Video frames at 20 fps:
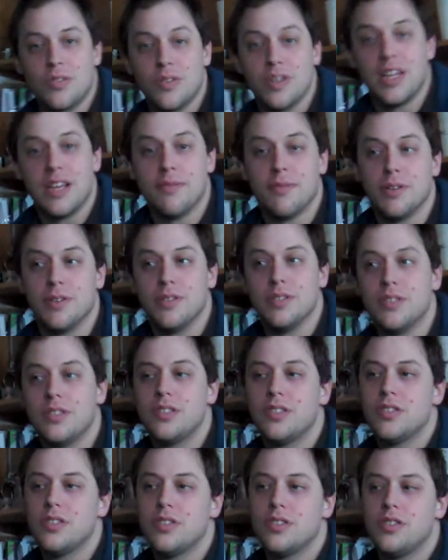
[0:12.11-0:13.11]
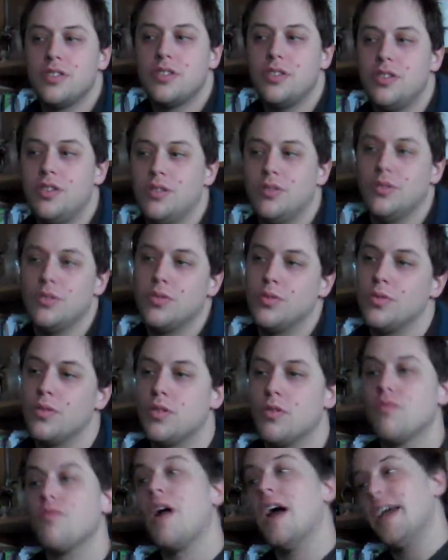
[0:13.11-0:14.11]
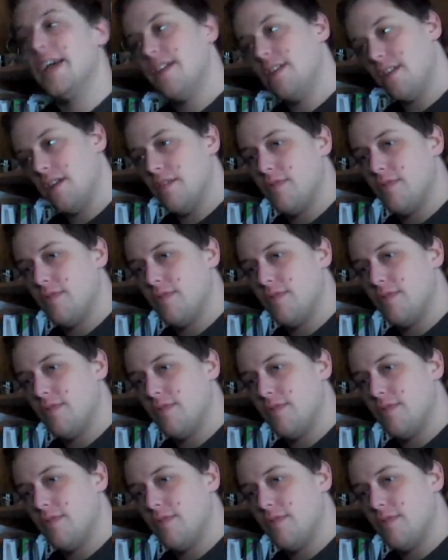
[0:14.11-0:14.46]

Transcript: door neighbors to the right.